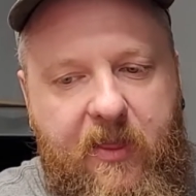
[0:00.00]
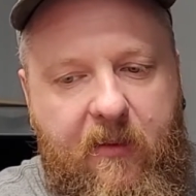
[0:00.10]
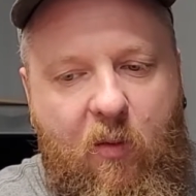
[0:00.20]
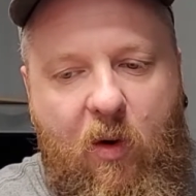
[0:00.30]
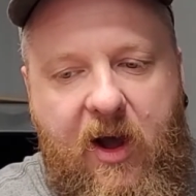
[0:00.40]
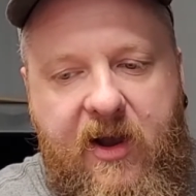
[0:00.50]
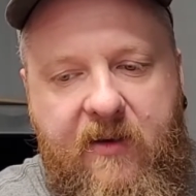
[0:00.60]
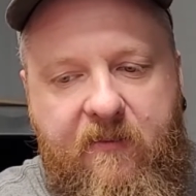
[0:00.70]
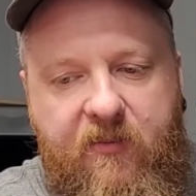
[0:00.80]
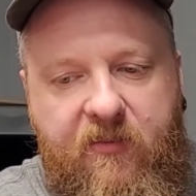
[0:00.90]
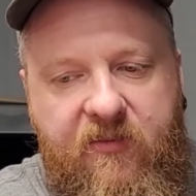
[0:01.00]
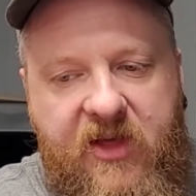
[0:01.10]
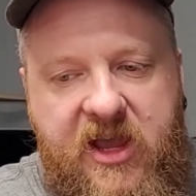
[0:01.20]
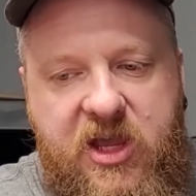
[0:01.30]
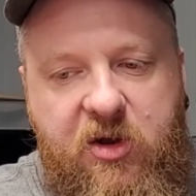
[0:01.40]
one
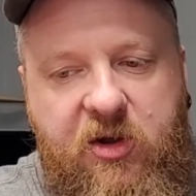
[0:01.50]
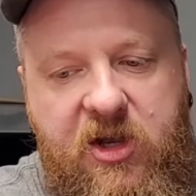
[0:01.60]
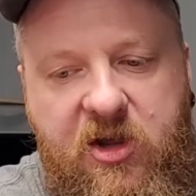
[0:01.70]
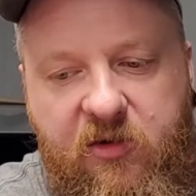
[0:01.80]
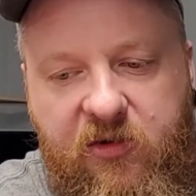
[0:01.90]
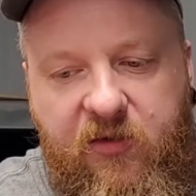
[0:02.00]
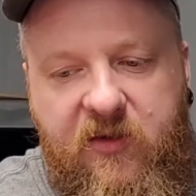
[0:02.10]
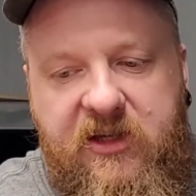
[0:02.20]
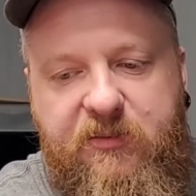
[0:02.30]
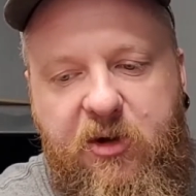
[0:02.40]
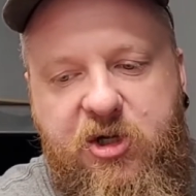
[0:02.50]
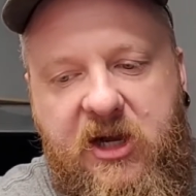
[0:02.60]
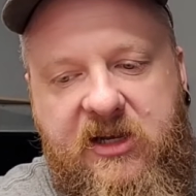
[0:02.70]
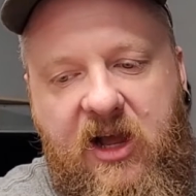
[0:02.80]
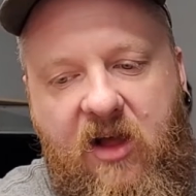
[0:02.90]
that you could use for this
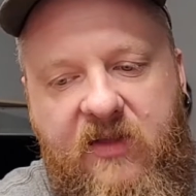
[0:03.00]
projectile.